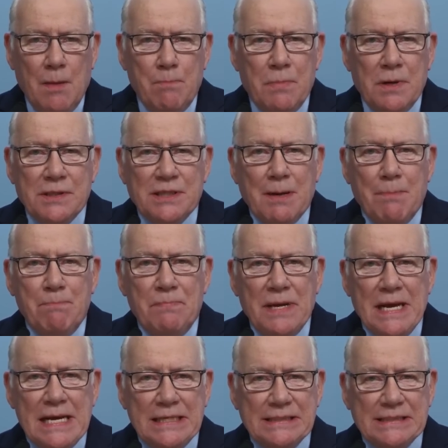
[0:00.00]
But the
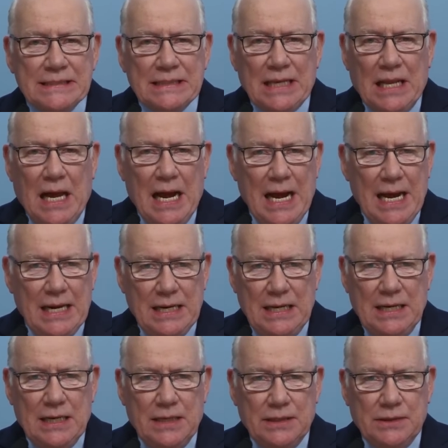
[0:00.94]
baseline
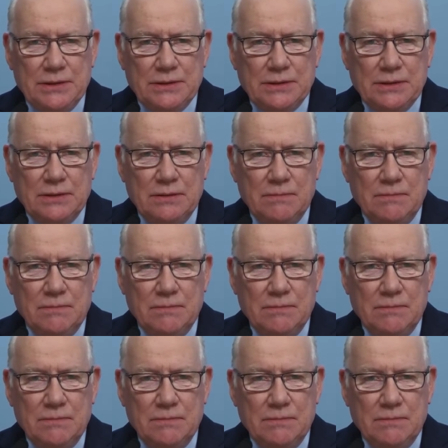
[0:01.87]
is,